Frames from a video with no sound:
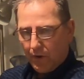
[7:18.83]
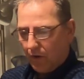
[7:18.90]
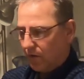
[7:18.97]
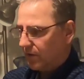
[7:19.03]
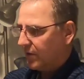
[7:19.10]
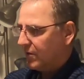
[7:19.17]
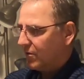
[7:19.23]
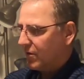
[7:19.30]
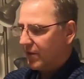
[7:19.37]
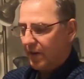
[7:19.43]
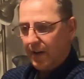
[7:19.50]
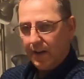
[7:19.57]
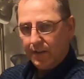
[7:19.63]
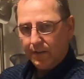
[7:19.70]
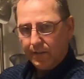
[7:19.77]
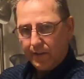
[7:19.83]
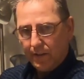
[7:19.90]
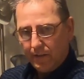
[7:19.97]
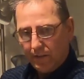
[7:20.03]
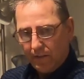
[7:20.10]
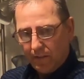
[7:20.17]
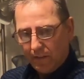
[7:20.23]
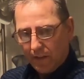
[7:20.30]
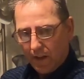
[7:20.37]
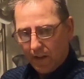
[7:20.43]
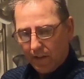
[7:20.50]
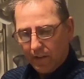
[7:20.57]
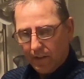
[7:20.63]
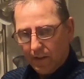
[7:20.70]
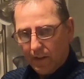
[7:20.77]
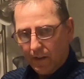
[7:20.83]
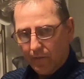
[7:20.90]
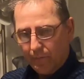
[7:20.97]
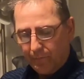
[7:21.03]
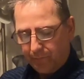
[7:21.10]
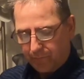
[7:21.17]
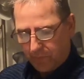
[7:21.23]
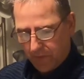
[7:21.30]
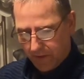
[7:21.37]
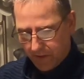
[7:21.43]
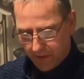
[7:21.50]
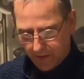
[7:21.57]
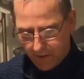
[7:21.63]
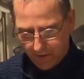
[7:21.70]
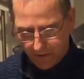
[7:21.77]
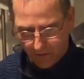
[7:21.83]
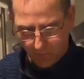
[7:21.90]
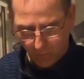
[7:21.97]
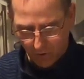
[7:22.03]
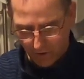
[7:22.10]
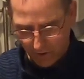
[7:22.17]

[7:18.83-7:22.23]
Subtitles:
on the other end like that. And